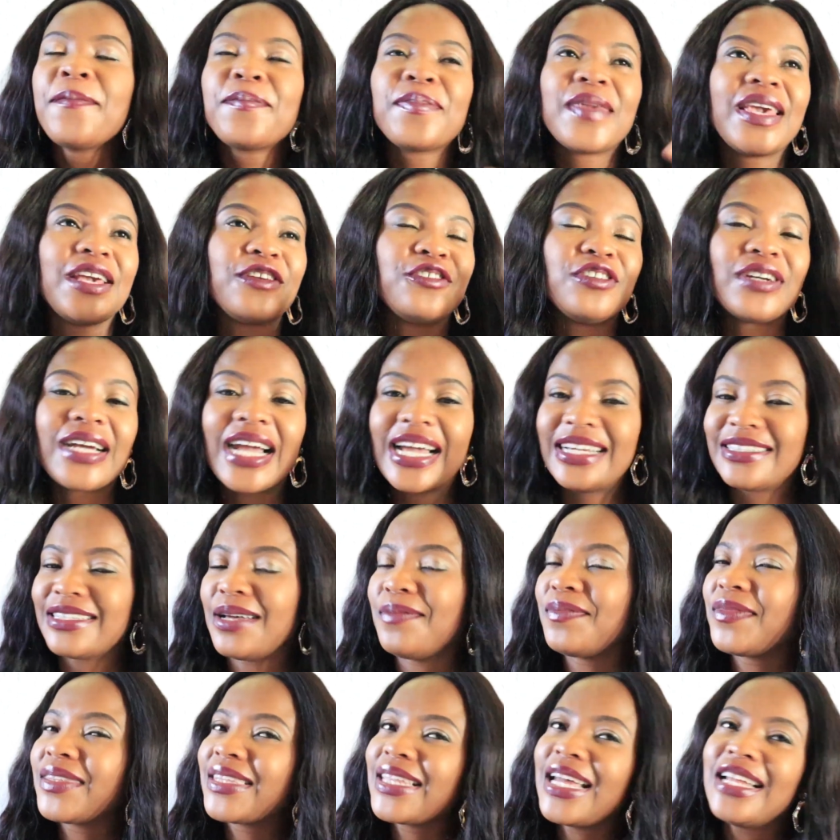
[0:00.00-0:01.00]
You guys,
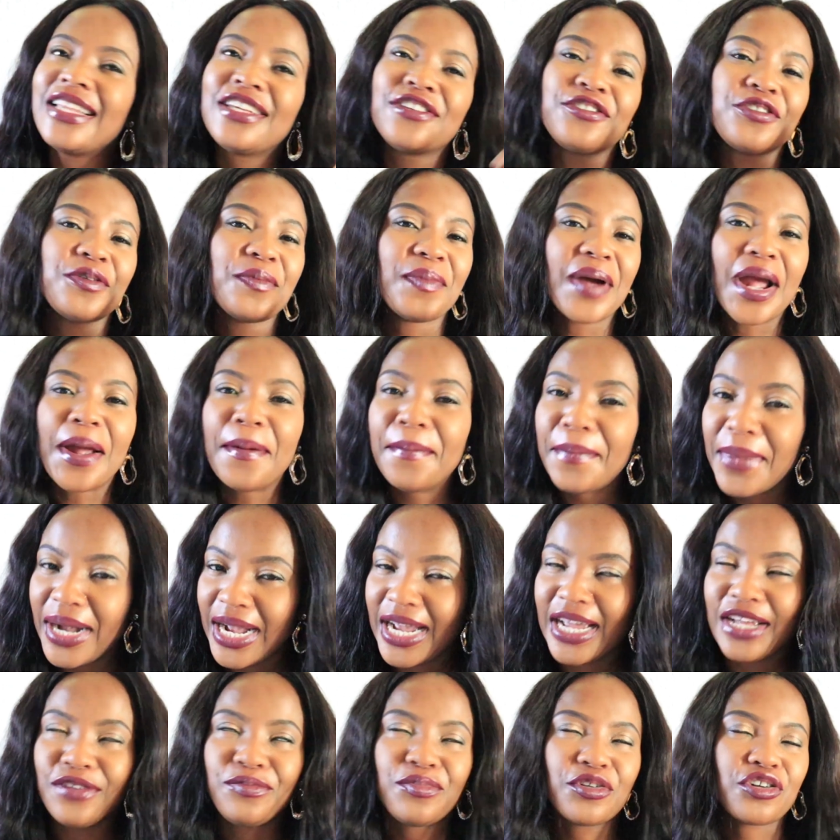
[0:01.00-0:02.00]
I'm telling you my
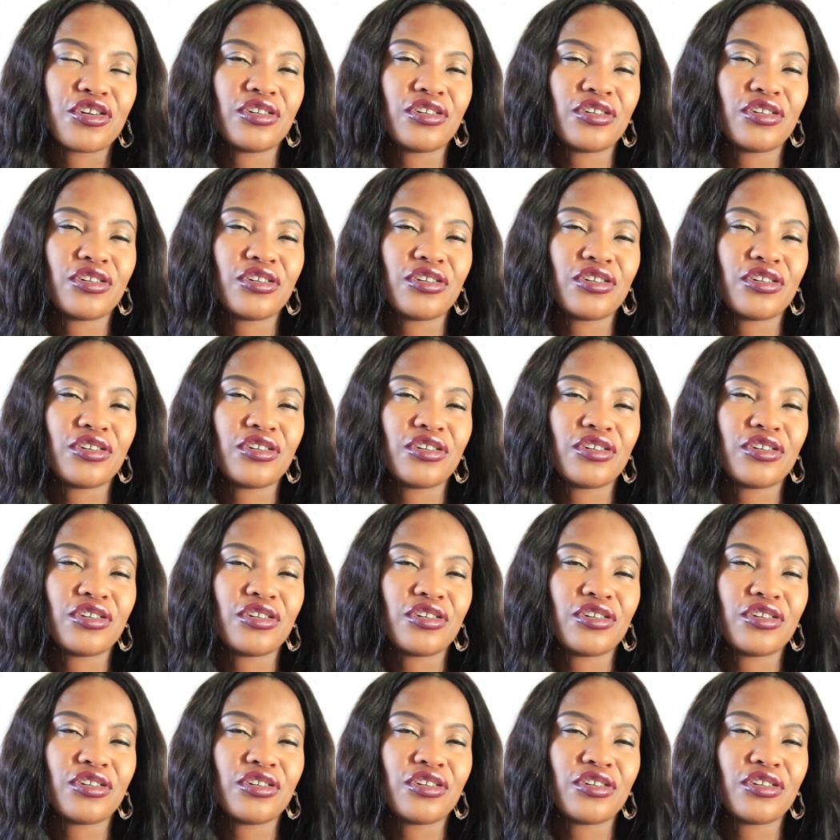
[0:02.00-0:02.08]
mind,